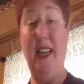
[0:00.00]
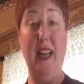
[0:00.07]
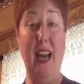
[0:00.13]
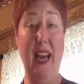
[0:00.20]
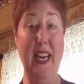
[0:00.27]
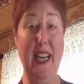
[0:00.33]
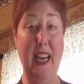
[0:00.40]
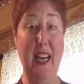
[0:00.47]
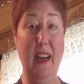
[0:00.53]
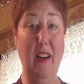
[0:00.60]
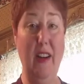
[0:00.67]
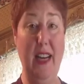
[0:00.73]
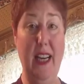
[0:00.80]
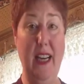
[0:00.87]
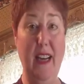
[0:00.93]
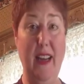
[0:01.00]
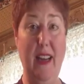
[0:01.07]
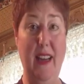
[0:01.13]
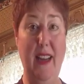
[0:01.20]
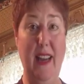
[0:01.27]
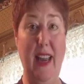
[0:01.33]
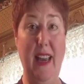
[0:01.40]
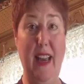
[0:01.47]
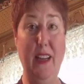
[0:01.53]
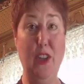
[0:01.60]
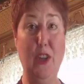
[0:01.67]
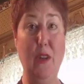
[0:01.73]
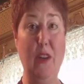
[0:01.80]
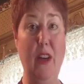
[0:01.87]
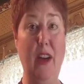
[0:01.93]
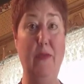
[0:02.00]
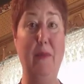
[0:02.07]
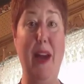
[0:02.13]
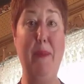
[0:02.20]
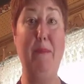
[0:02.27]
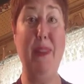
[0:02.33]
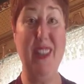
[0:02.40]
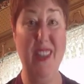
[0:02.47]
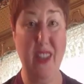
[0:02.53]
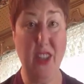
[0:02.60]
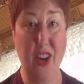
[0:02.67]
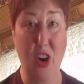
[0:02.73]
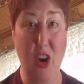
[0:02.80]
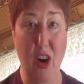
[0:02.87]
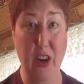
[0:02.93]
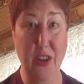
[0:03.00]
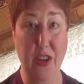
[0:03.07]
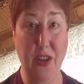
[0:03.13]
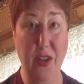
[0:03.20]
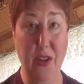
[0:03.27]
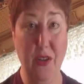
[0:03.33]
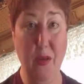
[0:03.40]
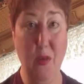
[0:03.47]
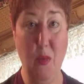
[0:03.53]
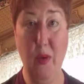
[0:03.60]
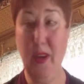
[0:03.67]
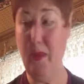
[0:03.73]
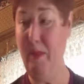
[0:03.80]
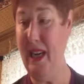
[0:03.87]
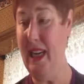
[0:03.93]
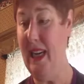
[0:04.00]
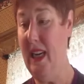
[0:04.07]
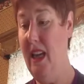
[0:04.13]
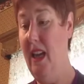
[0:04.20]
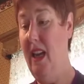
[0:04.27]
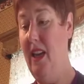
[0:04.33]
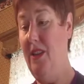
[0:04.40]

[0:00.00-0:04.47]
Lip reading: And I carry extra of my business cards with me,